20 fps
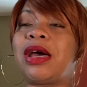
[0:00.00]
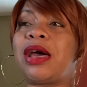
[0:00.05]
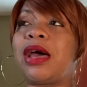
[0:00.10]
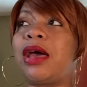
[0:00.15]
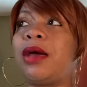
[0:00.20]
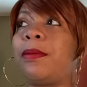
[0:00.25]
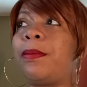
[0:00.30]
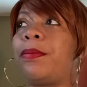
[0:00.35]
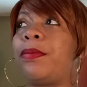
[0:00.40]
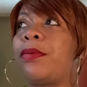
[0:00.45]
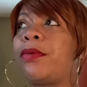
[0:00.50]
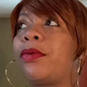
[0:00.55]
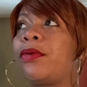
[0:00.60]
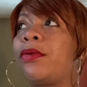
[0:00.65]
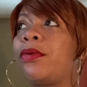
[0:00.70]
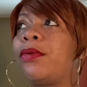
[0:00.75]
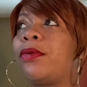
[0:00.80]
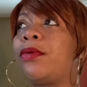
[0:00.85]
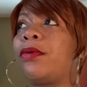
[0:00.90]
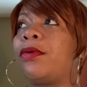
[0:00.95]

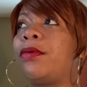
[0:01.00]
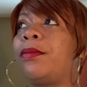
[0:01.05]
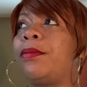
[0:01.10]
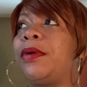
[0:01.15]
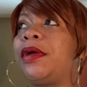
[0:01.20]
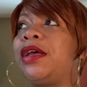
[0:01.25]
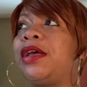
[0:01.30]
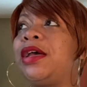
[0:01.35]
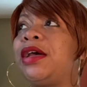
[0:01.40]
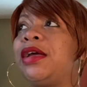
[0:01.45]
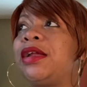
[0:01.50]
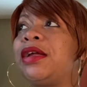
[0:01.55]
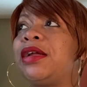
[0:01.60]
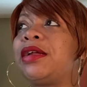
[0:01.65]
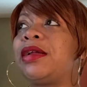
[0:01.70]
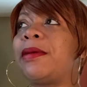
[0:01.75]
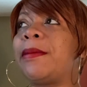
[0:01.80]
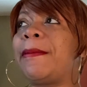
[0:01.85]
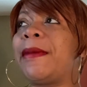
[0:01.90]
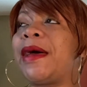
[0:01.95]
April,
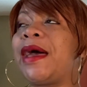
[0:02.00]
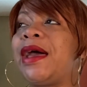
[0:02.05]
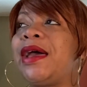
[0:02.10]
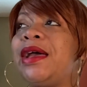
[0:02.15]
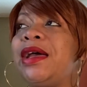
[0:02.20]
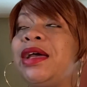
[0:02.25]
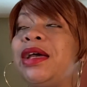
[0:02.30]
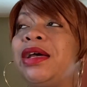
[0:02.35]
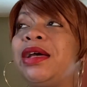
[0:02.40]
beginning of May.